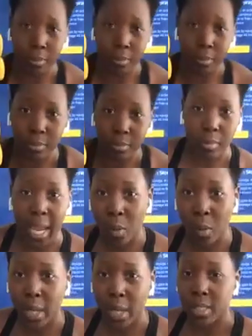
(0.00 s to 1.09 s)
and they
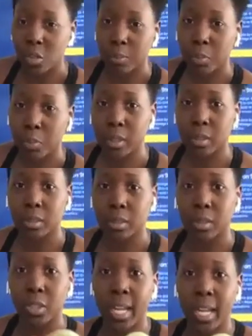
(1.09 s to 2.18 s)
can go
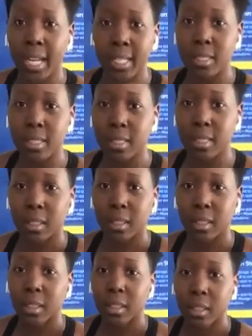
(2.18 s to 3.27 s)
from hand weights that
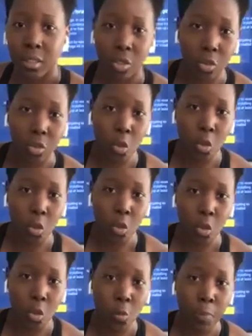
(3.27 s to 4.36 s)
you can put on your
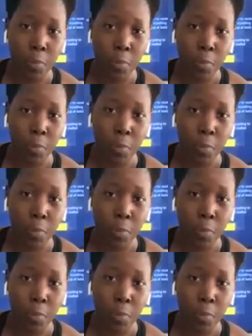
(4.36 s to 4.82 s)
hands